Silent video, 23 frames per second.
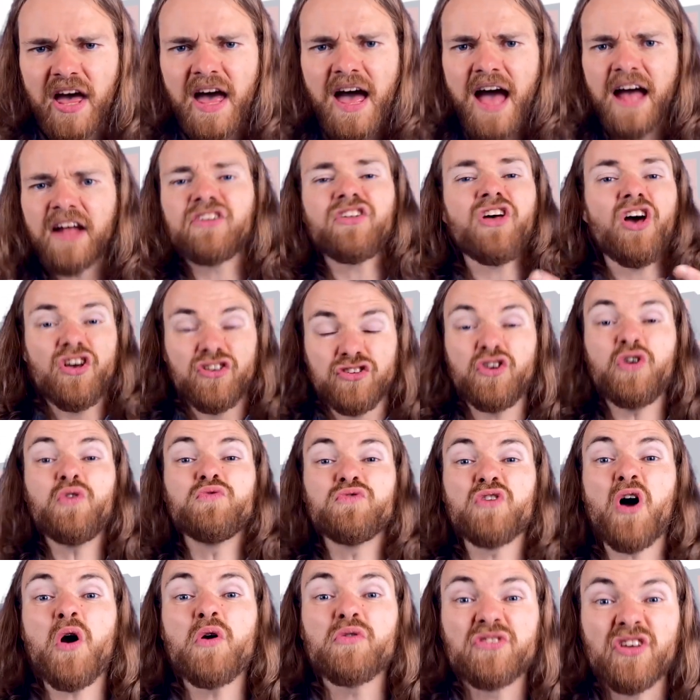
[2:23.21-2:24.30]
and you
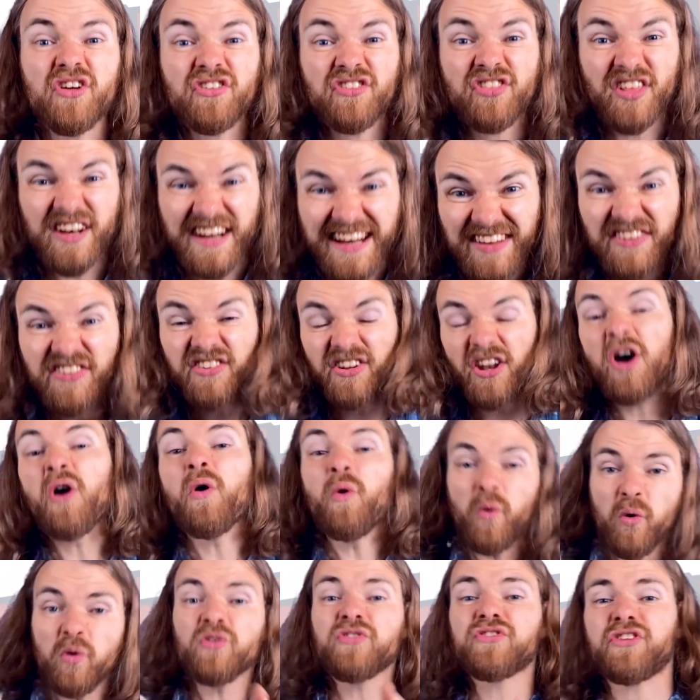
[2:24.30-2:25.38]
know that the listener
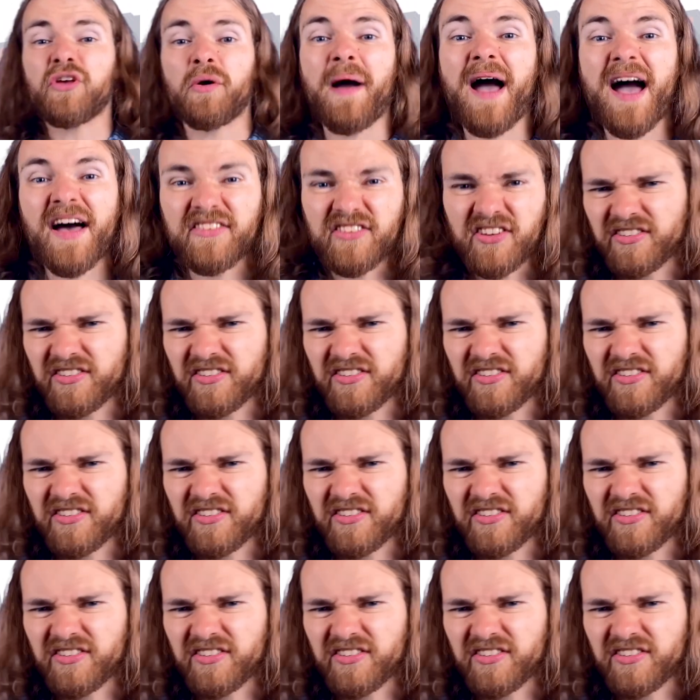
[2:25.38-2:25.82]
also has